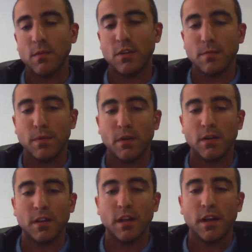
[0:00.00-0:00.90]

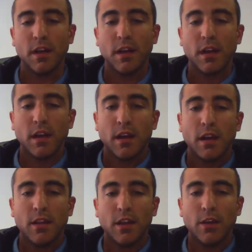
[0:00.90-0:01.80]
support
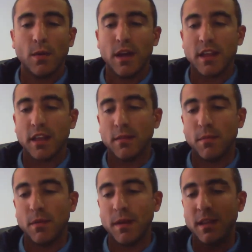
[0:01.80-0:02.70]
in the US at the
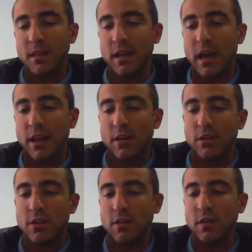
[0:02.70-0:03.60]
moment, and
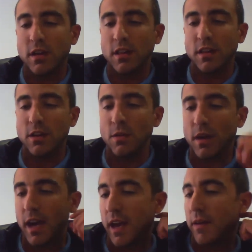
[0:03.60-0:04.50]
also in the
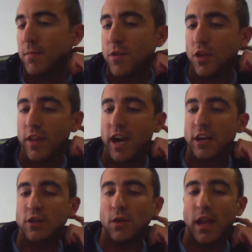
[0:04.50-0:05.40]
UK. So there
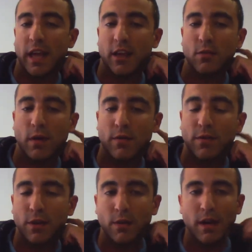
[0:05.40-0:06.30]
are 2 links, one
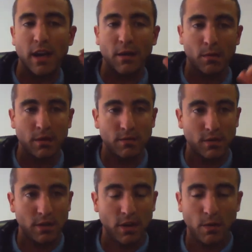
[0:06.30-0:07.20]
for UK and one
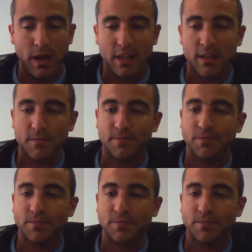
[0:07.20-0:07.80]
for US.